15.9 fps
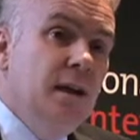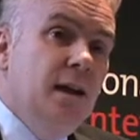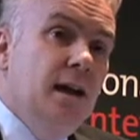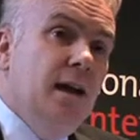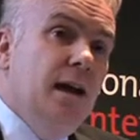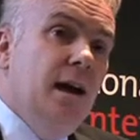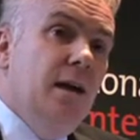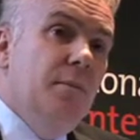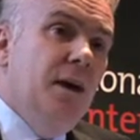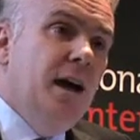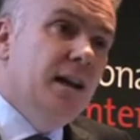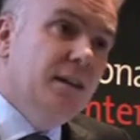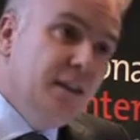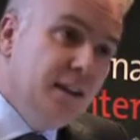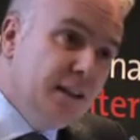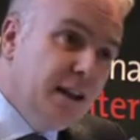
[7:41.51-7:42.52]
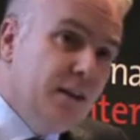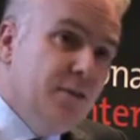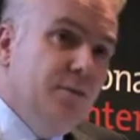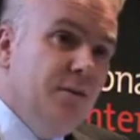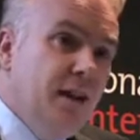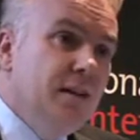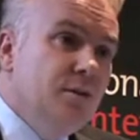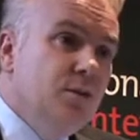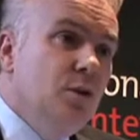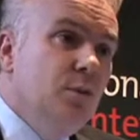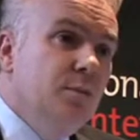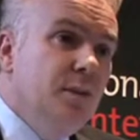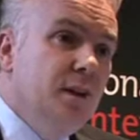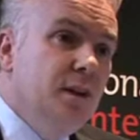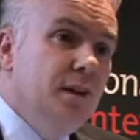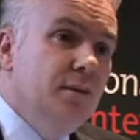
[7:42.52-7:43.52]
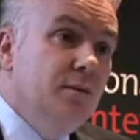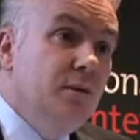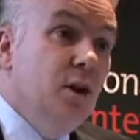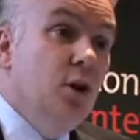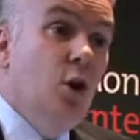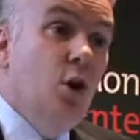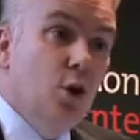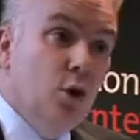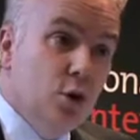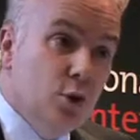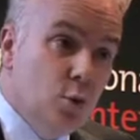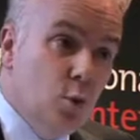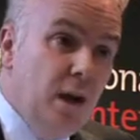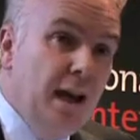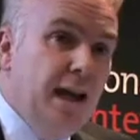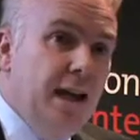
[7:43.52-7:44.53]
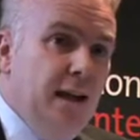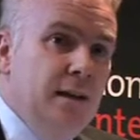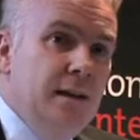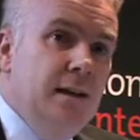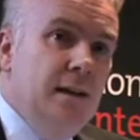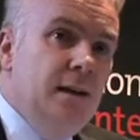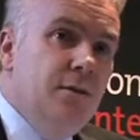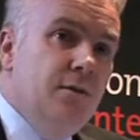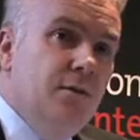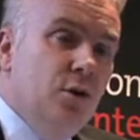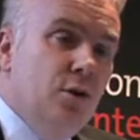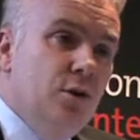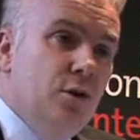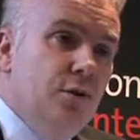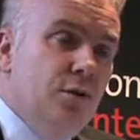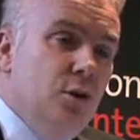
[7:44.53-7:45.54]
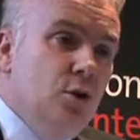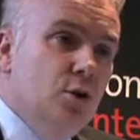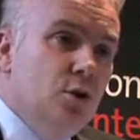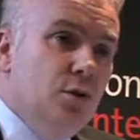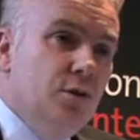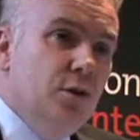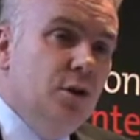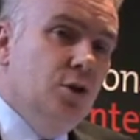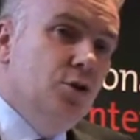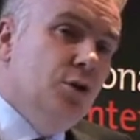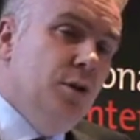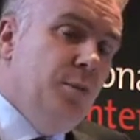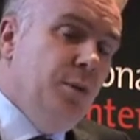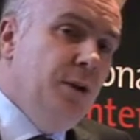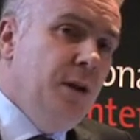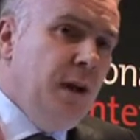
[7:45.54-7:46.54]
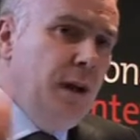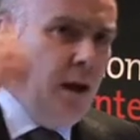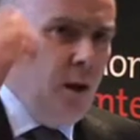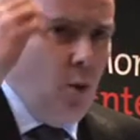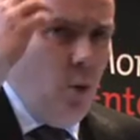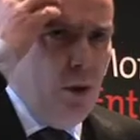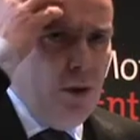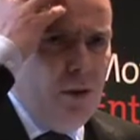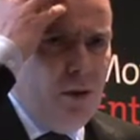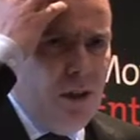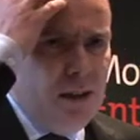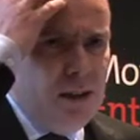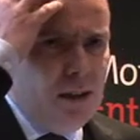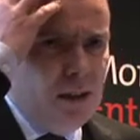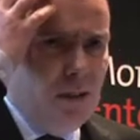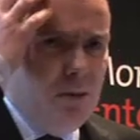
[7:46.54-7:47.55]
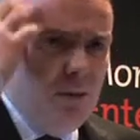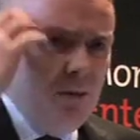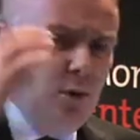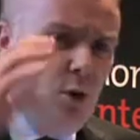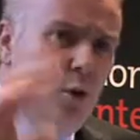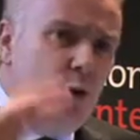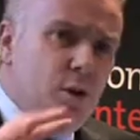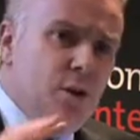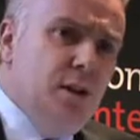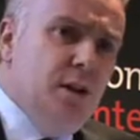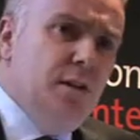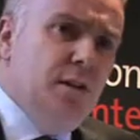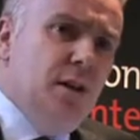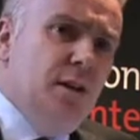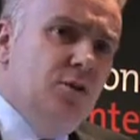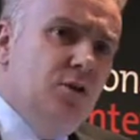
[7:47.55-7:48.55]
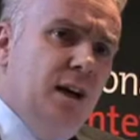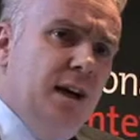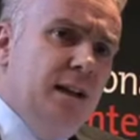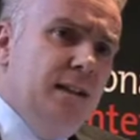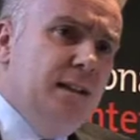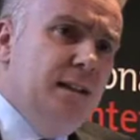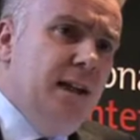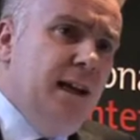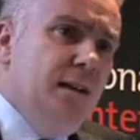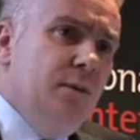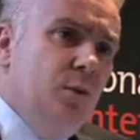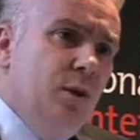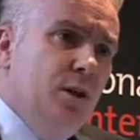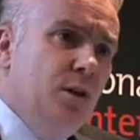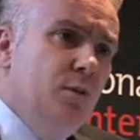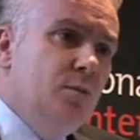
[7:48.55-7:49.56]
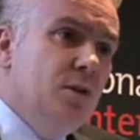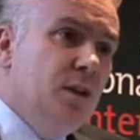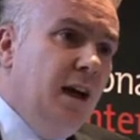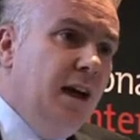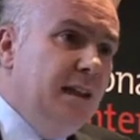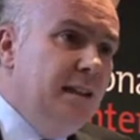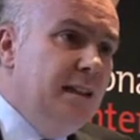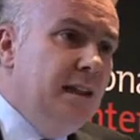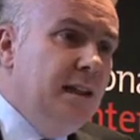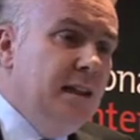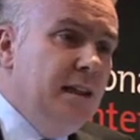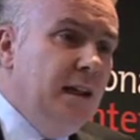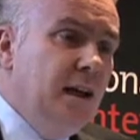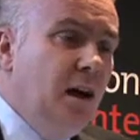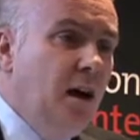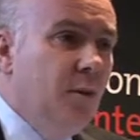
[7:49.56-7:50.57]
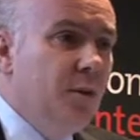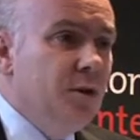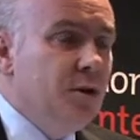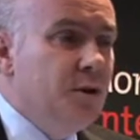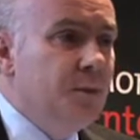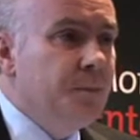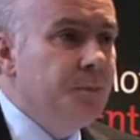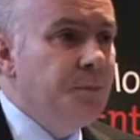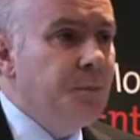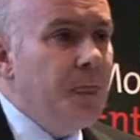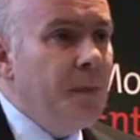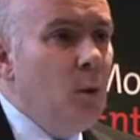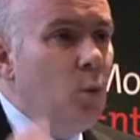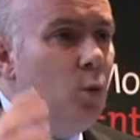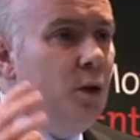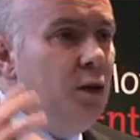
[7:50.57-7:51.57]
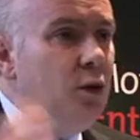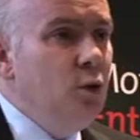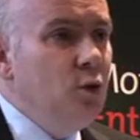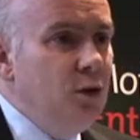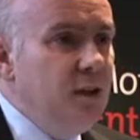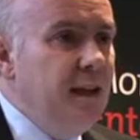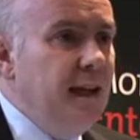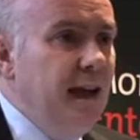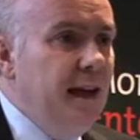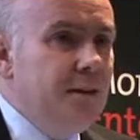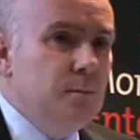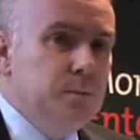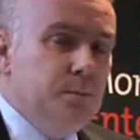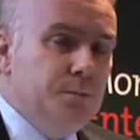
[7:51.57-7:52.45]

And I think that's something that augurs well for the future of the country. But one of the things that I've noticed in Dragon's Den when it comes to IT and e-commerce, we used to get